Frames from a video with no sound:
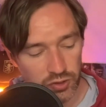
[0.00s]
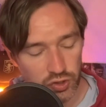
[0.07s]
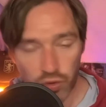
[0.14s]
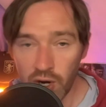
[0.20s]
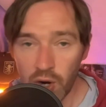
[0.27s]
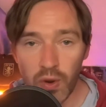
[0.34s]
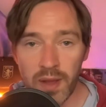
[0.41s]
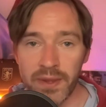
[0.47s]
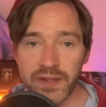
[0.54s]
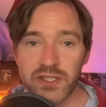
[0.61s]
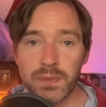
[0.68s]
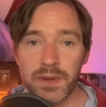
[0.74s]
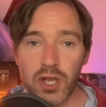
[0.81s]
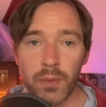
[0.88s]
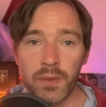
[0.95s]
drill him into
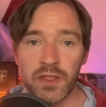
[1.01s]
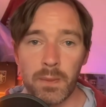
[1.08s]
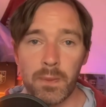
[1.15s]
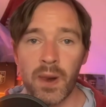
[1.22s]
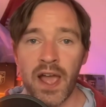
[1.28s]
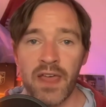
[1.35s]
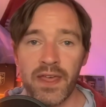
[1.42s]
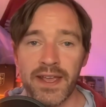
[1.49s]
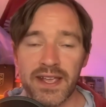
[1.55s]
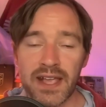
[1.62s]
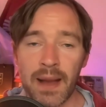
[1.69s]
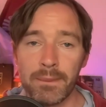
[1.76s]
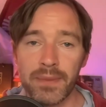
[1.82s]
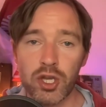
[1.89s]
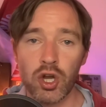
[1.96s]
becoming the player that he
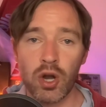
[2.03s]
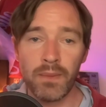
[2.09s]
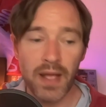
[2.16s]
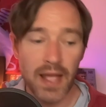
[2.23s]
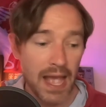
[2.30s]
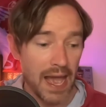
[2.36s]
can become.